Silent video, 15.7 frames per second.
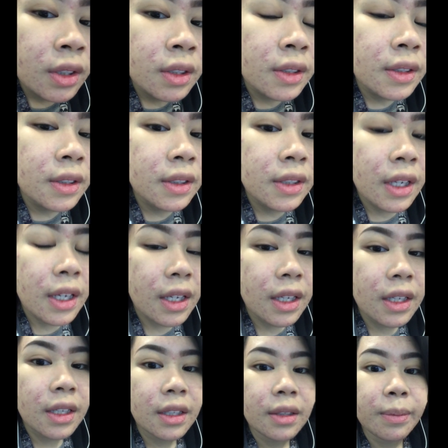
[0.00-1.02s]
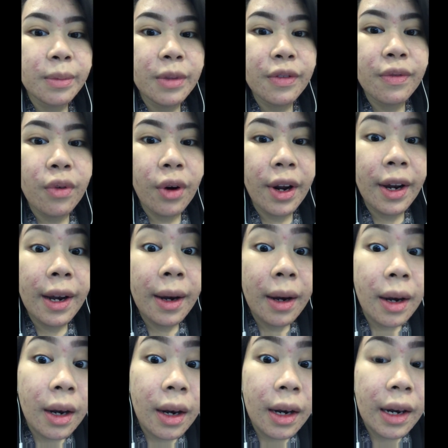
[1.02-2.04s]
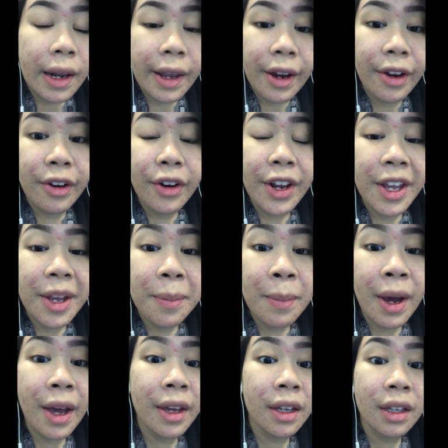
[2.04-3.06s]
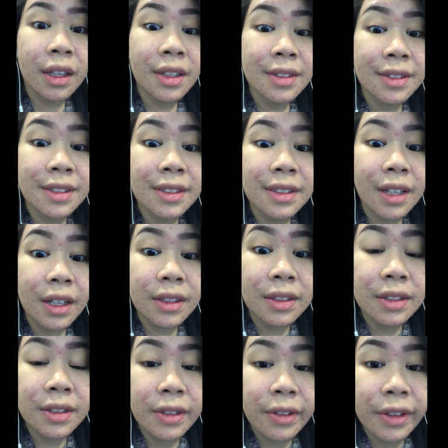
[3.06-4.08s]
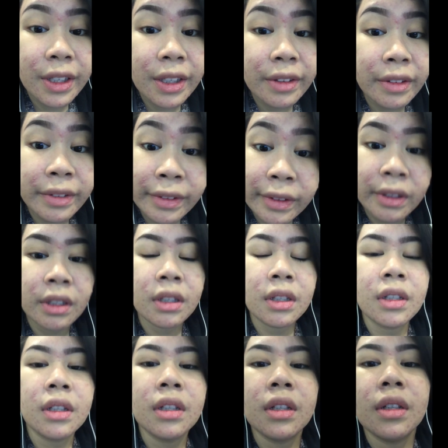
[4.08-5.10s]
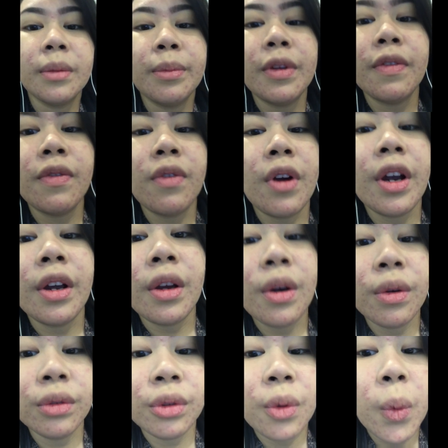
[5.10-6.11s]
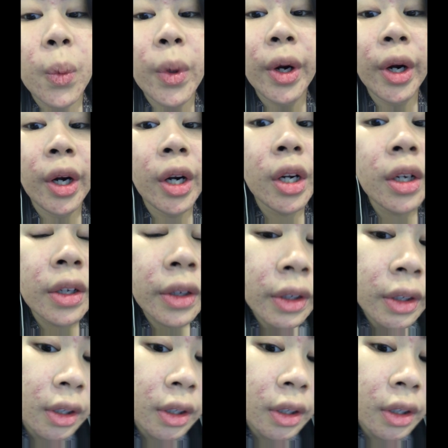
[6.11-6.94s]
see before layering my sunscreen before I go to work,